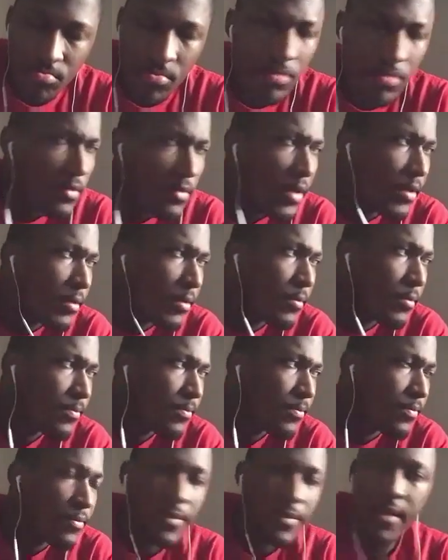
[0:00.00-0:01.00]
Yeah.
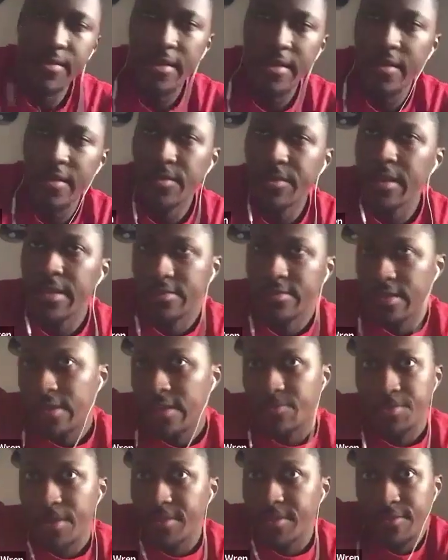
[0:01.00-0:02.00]
That's
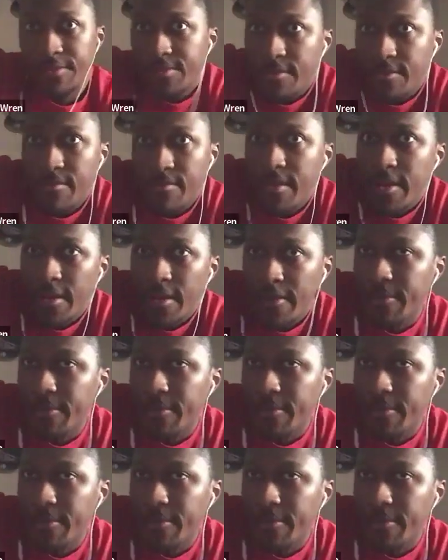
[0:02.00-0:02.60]
better than me.